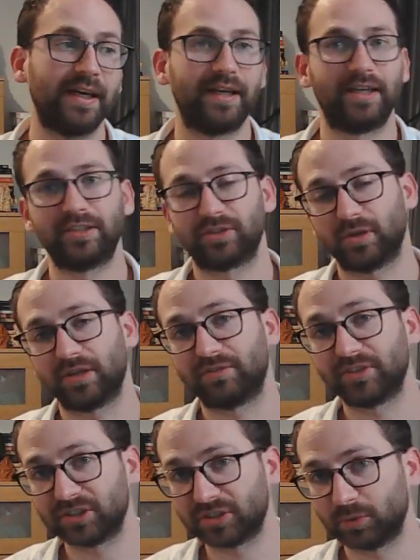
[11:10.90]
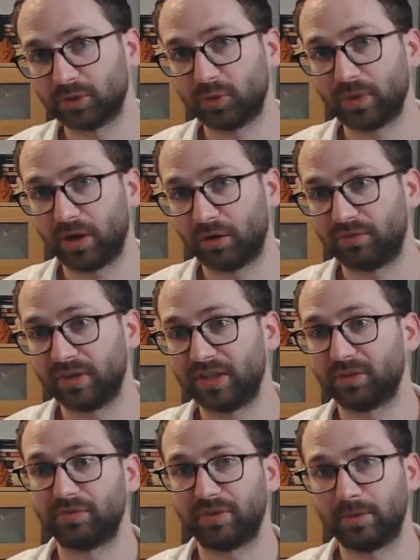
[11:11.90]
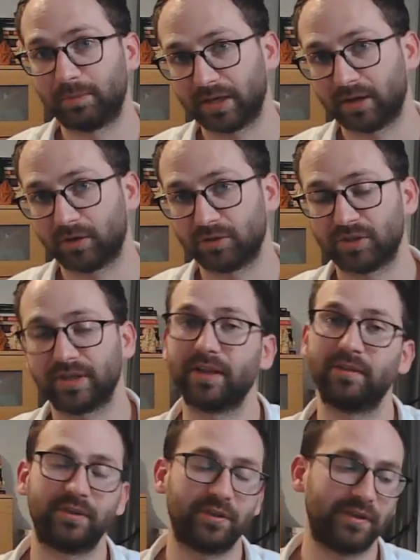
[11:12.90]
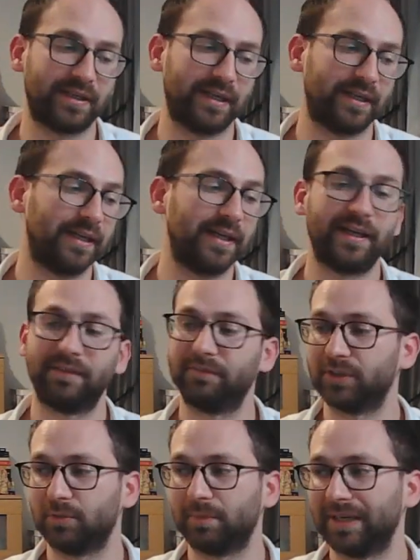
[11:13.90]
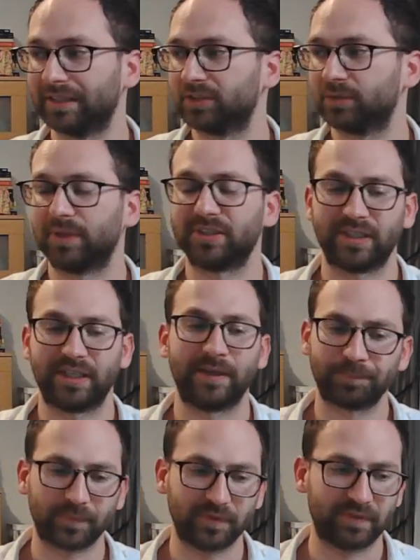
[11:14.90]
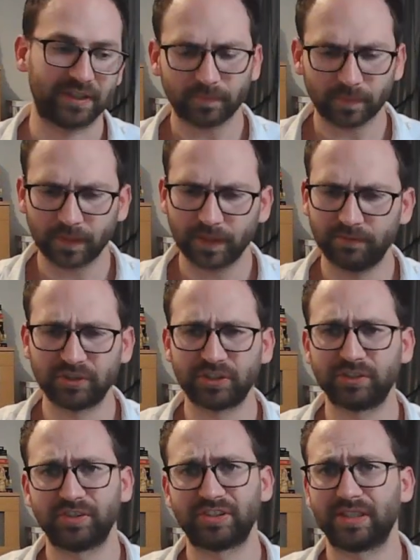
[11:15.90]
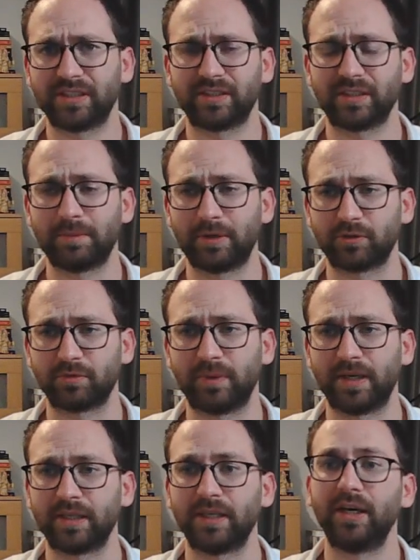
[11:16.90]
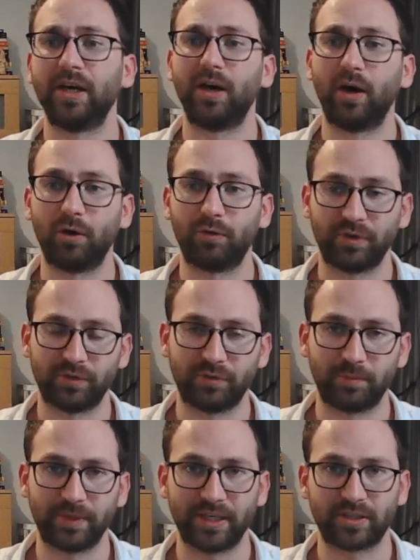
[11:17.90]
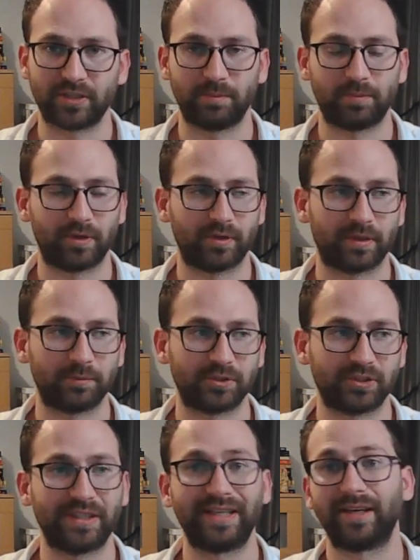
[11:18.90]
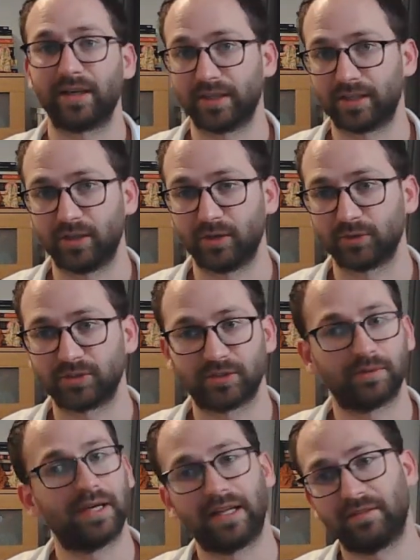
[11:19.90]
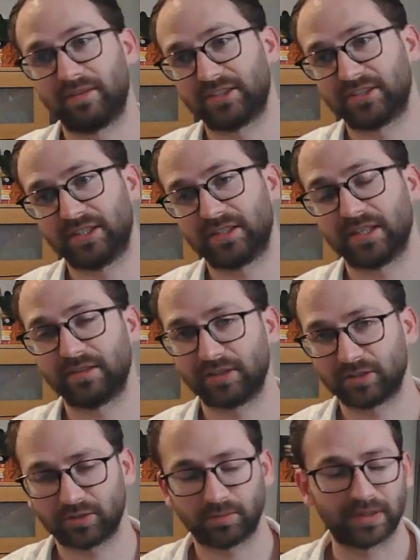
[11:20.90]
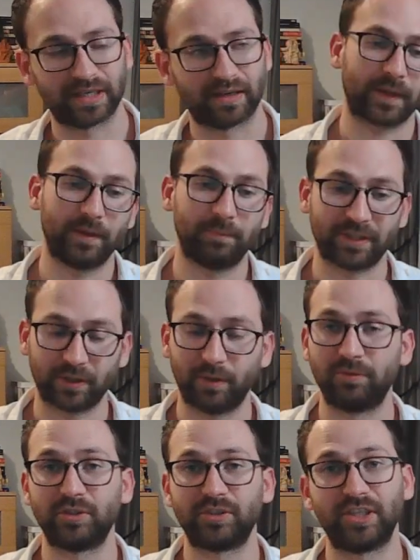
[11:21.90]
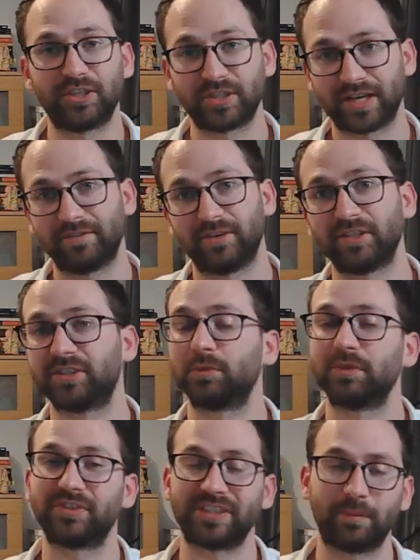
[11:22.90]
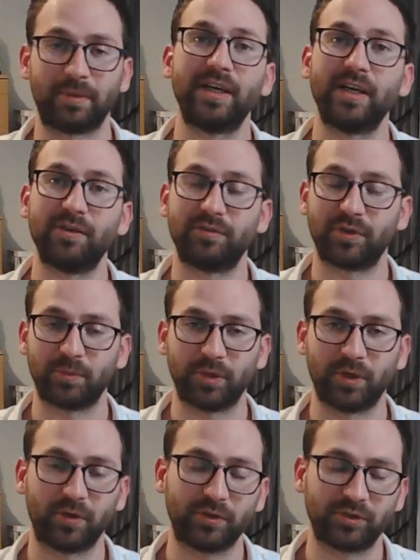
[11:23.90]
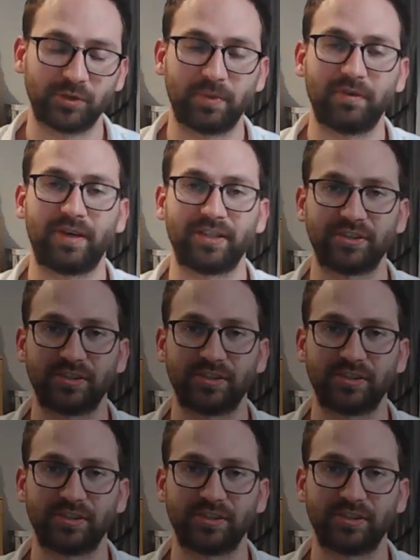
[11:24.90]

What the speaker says: So if this is what you were offered within biology in the UK, then you might as well say that this is the standard amount of money offered for PhD programs like yours. And that's it, and that should be enough. But obviously check this with someone from your supervisor's